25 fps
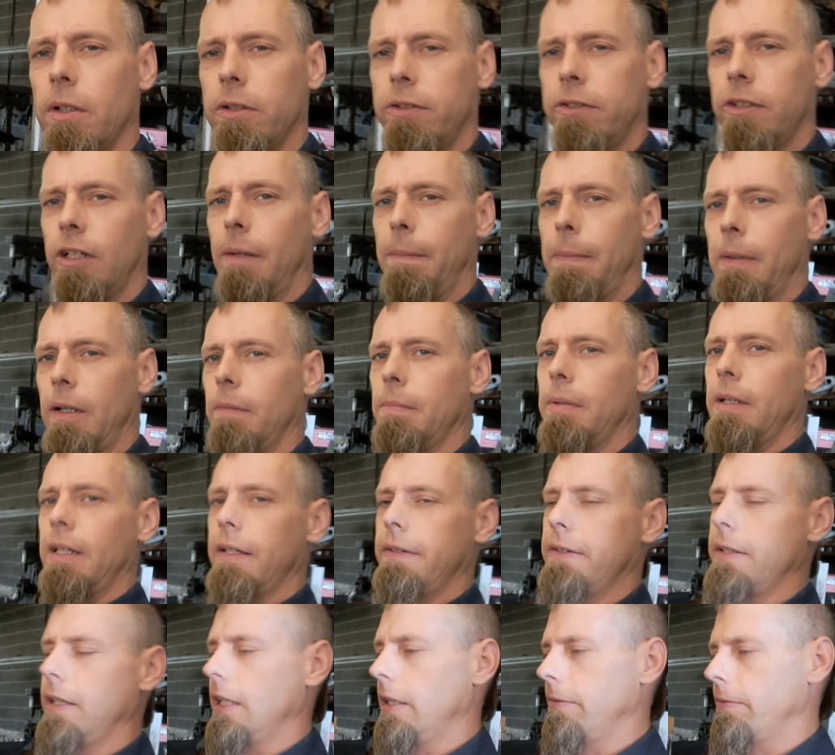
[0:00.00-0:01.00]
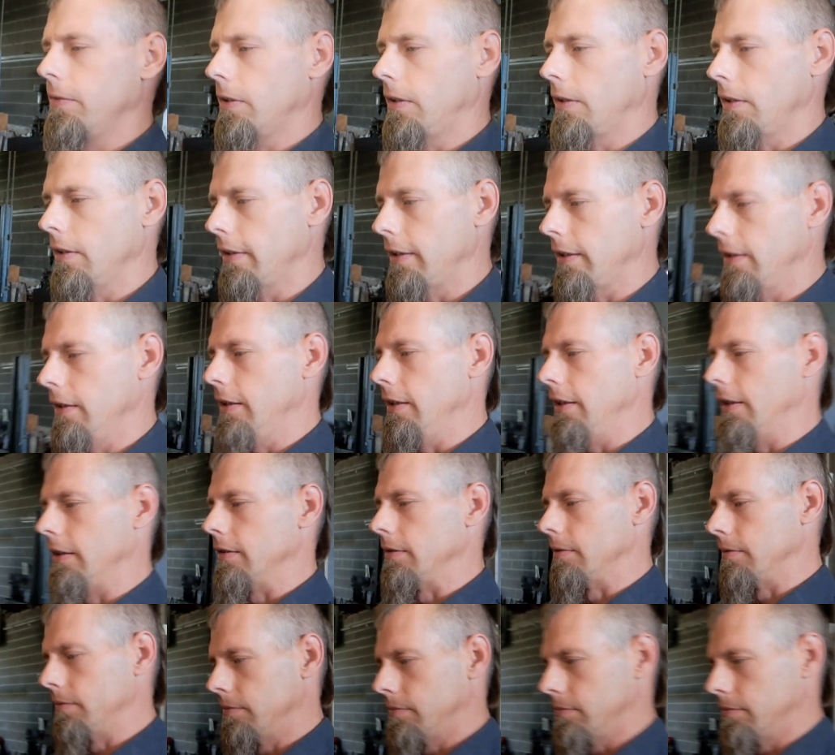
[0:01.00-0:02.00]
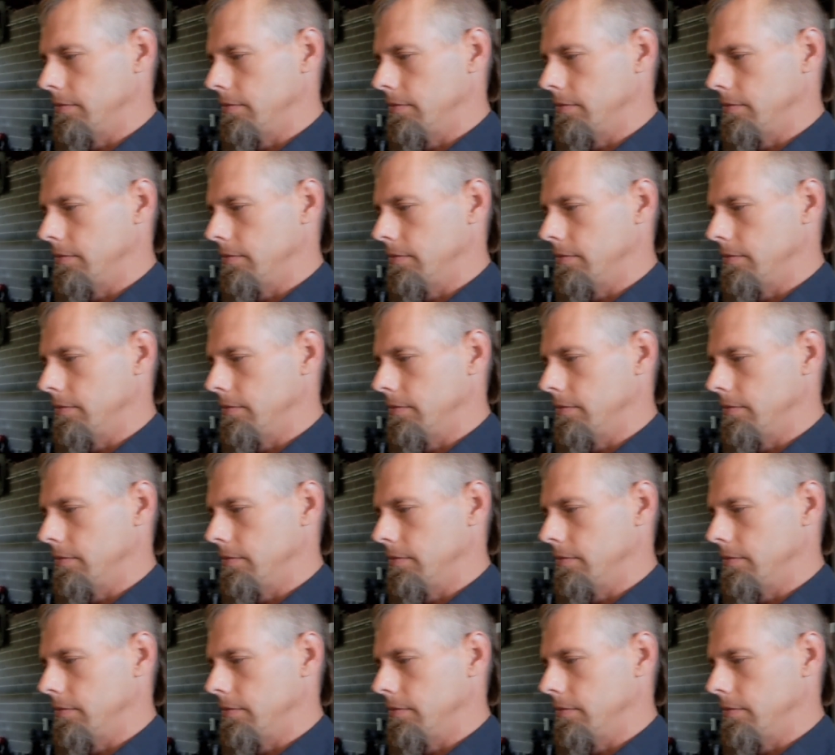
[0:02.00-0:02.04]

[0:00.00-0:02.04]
What's up, everybody? Thank you for clicking in.